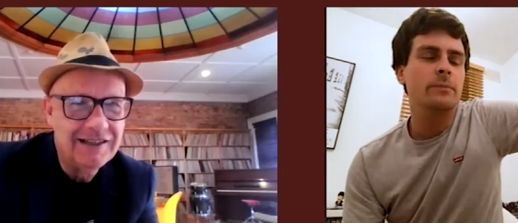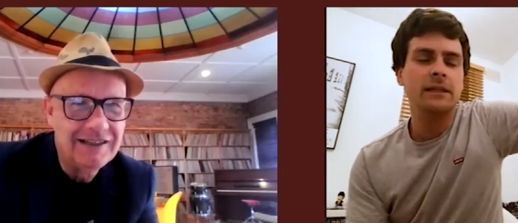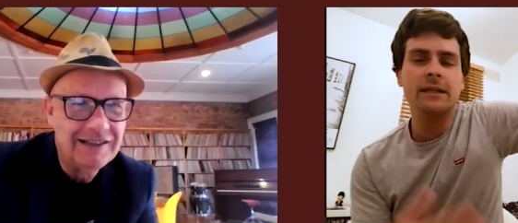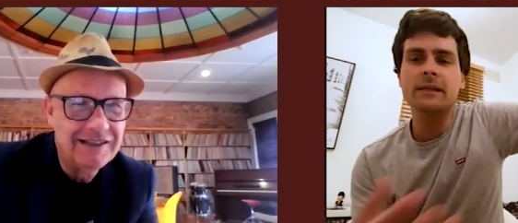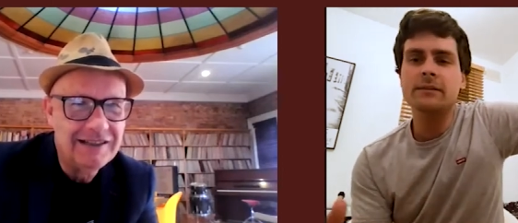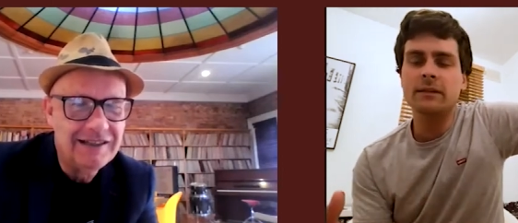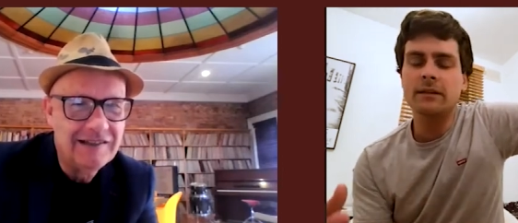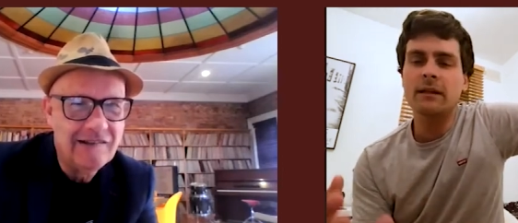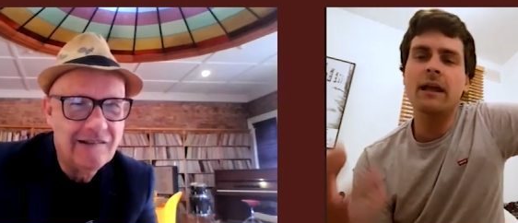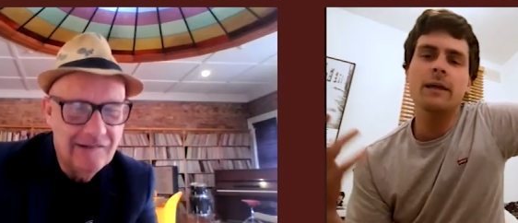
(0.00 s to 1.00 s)
Speaker 1: pleased that
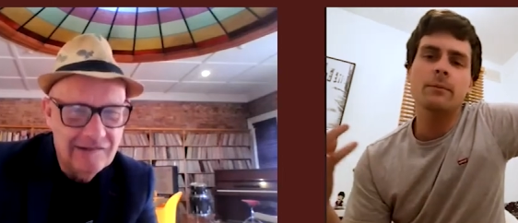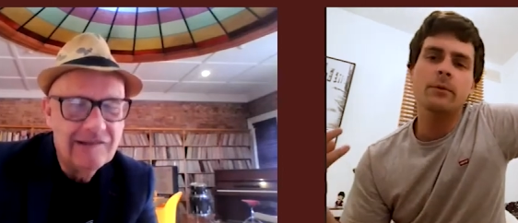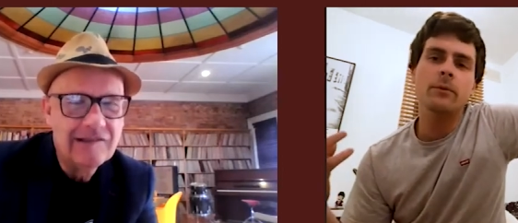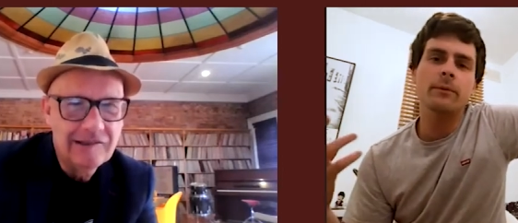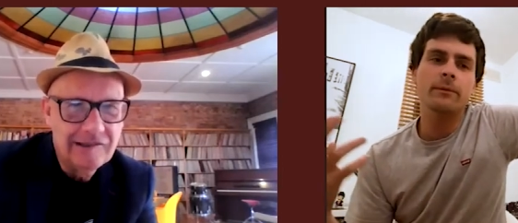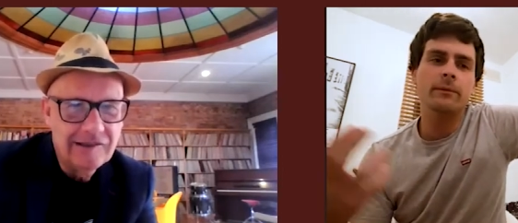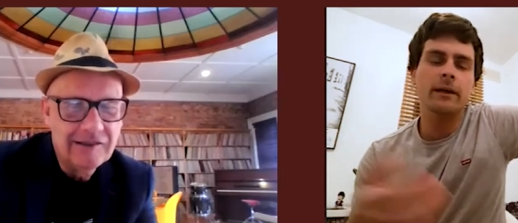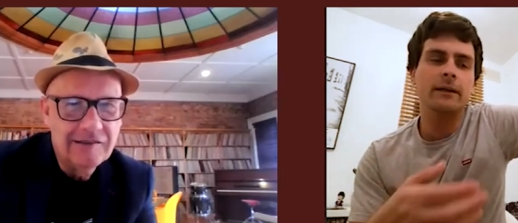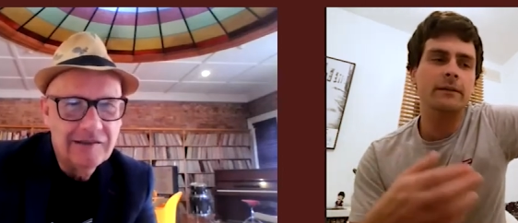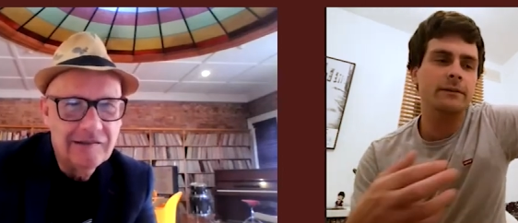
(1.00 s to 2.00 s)
the label
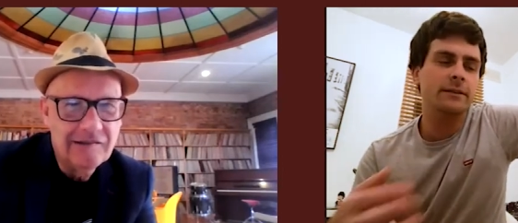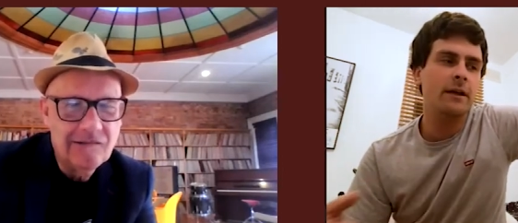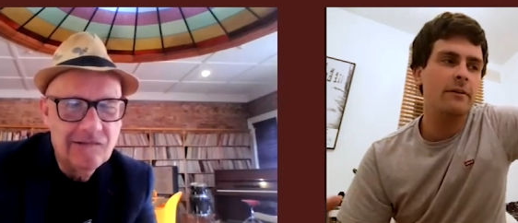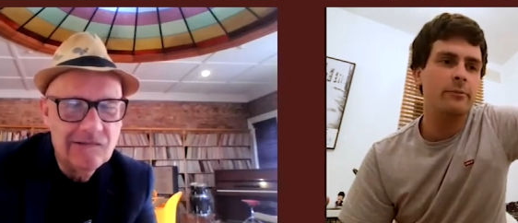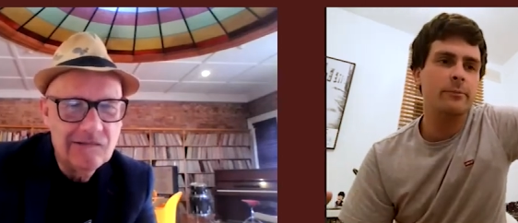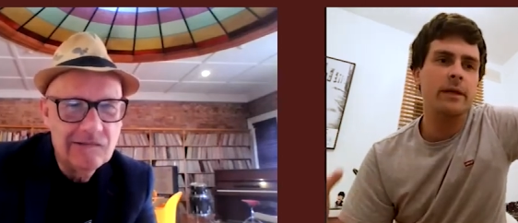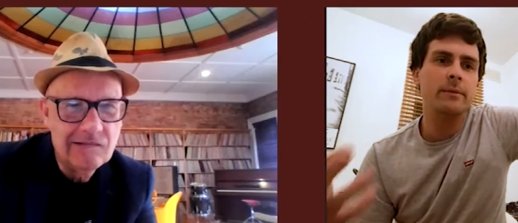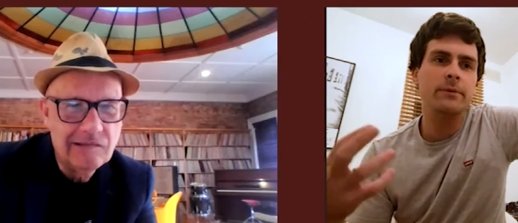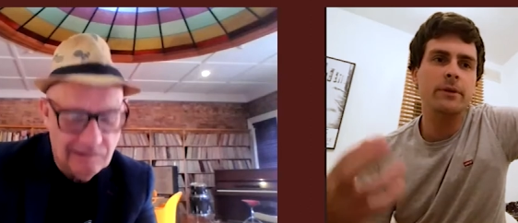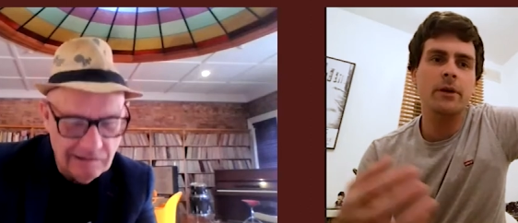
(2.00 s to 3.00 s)
and stuff and
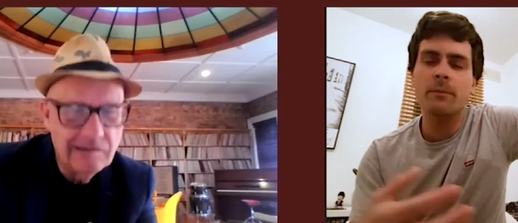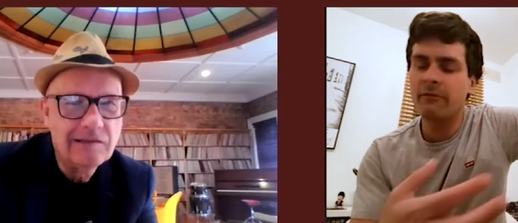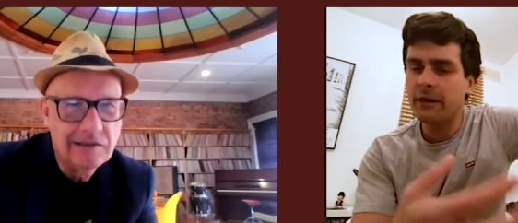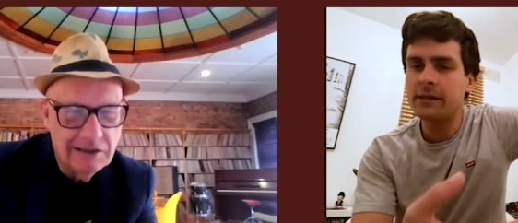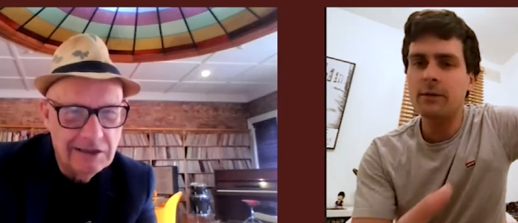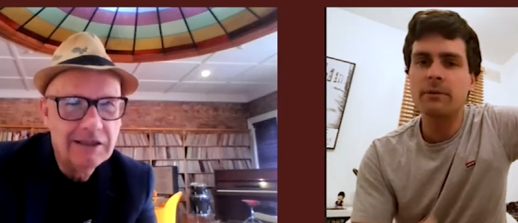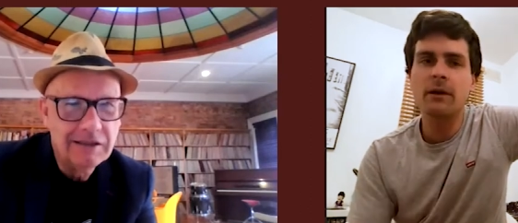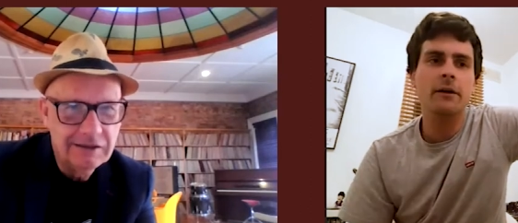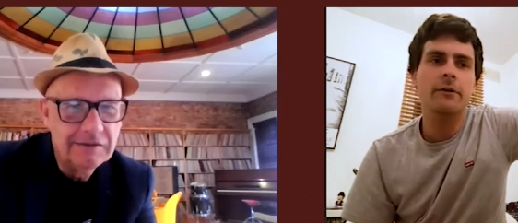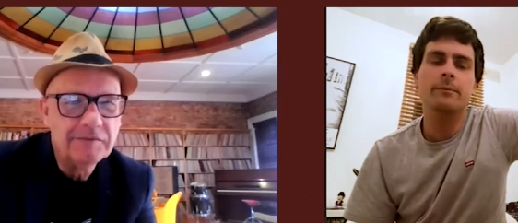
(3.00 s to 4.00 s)
people, you know, my radio
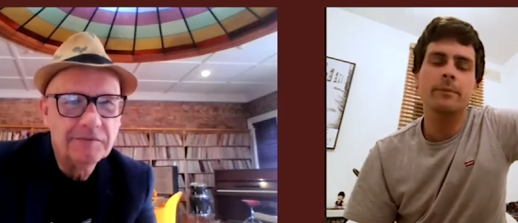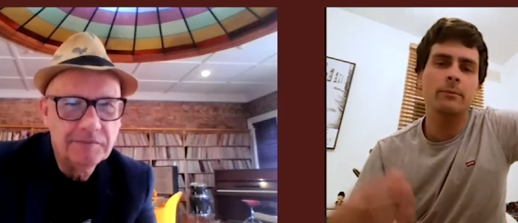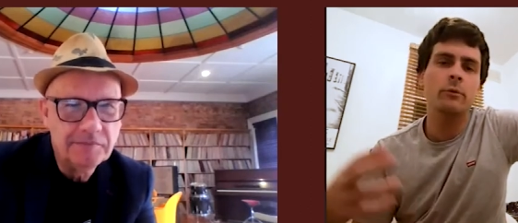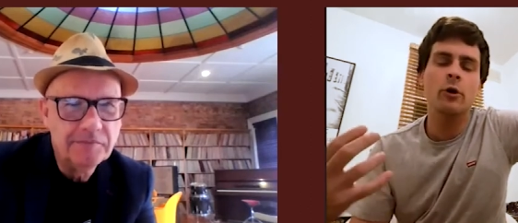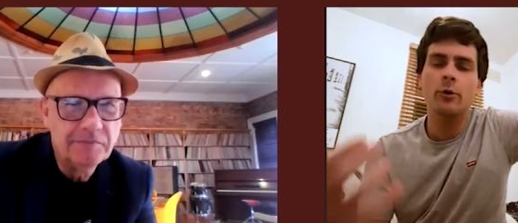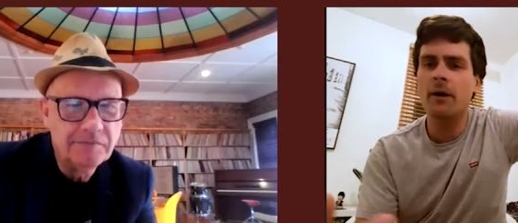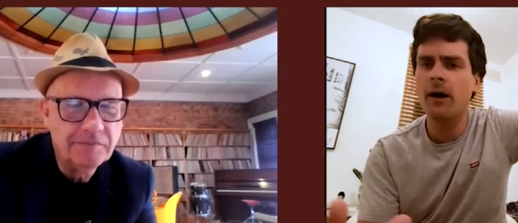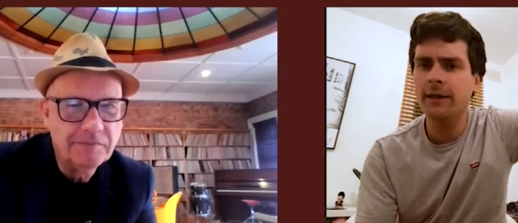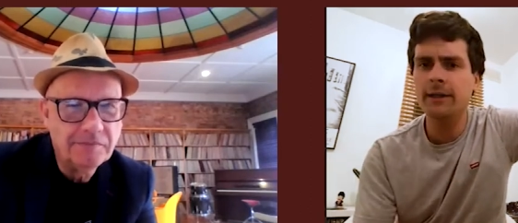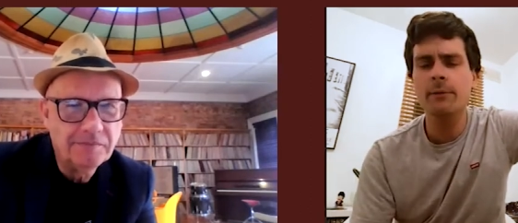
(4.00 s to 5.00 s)
plugger and people got
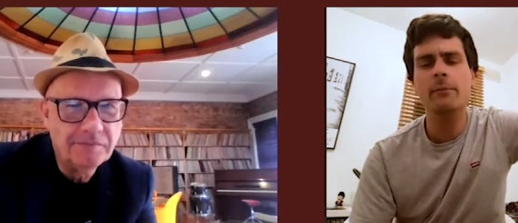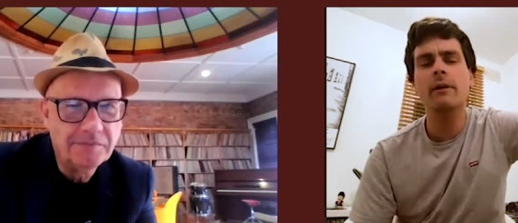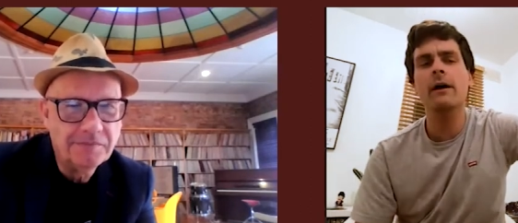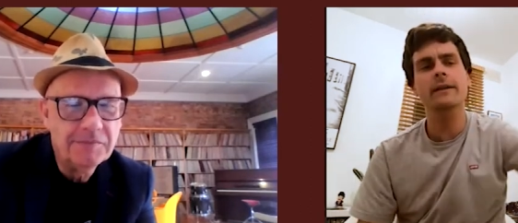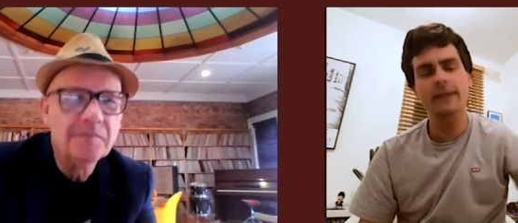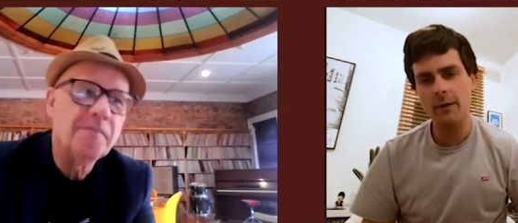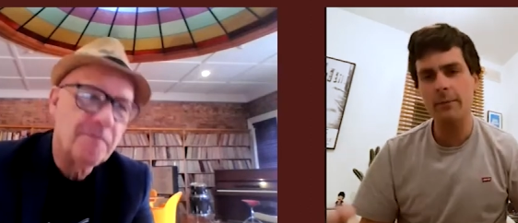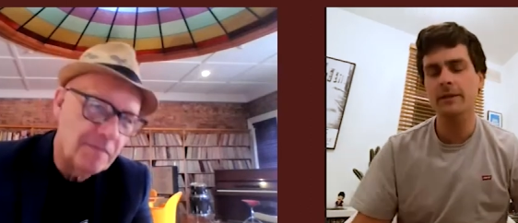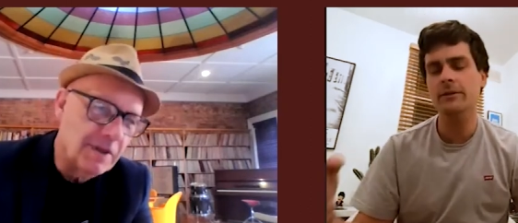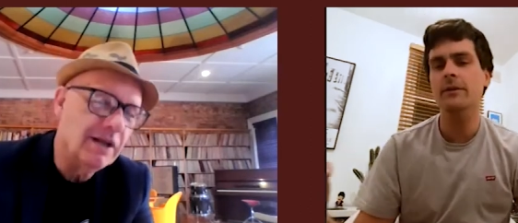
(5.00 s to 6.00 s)
behind it and were like, yeah, we
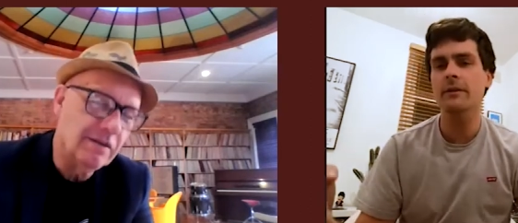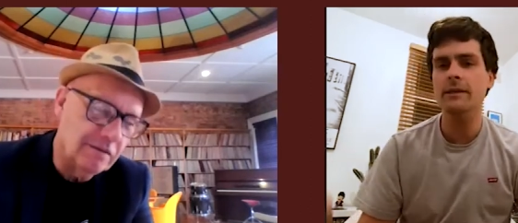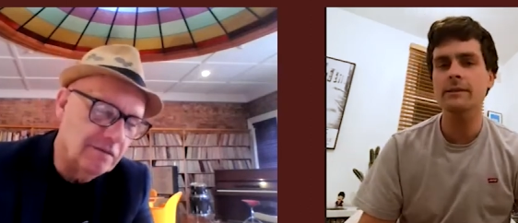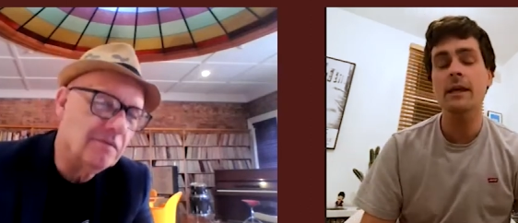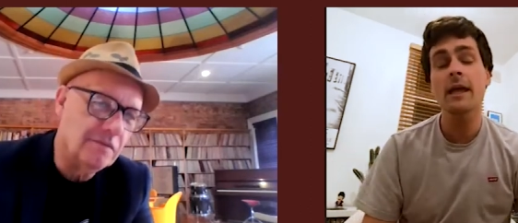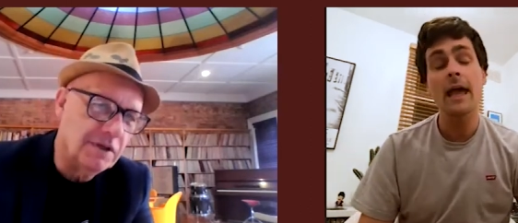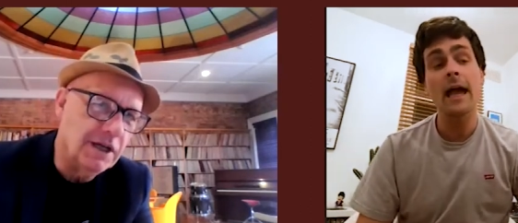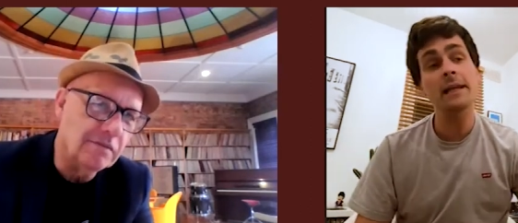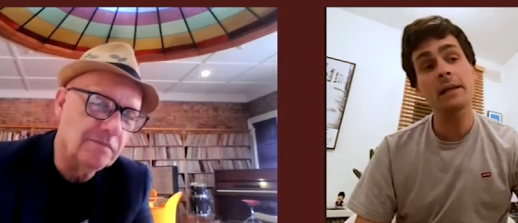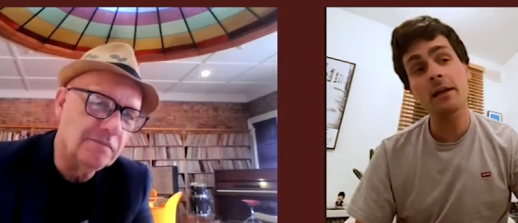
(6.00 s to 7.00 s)
can do this. Yeah.
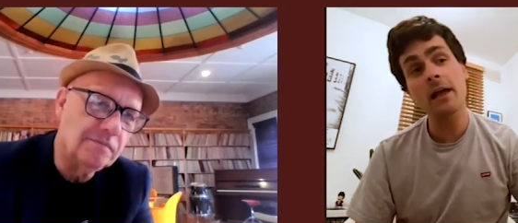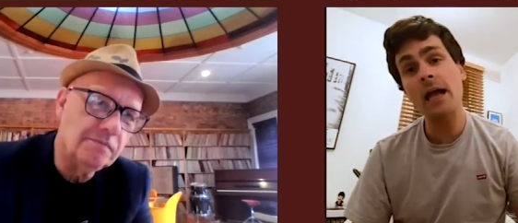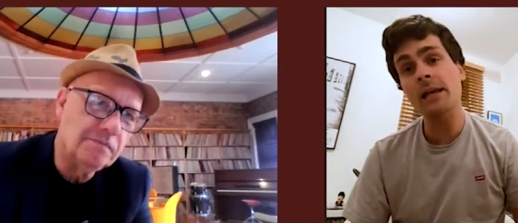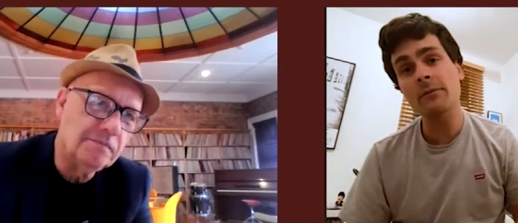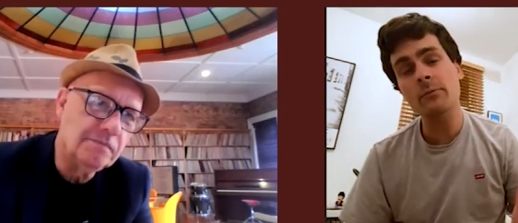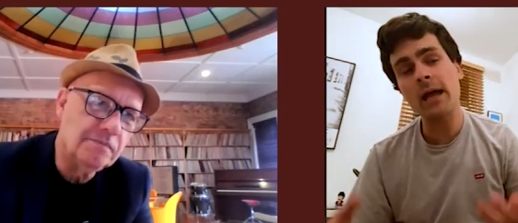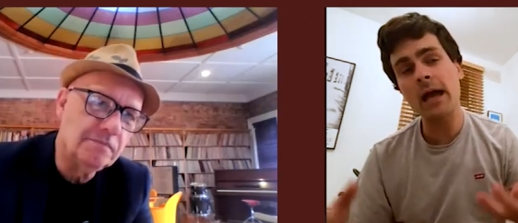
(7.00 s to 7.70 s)
And it and